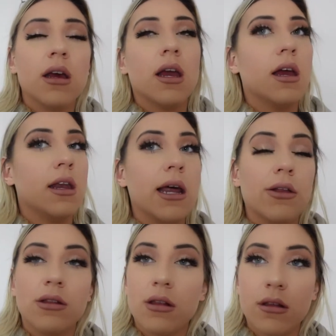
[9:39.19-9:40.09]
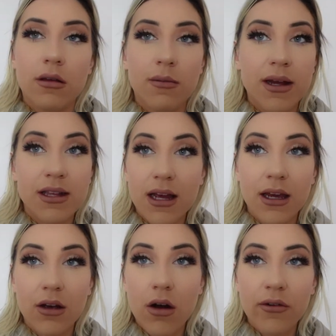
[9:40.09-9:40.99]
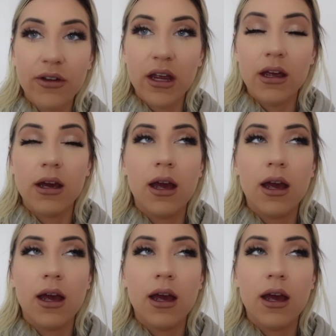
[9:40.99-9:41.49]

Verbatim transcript: And now this is my second coffee.